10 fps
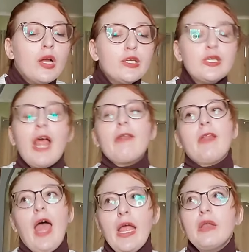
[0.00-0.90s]
shed
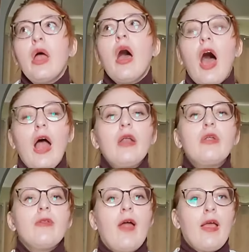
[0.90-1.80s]
light
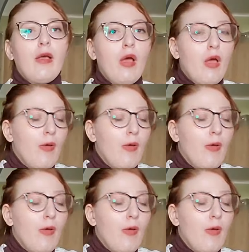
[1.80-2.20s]
onto like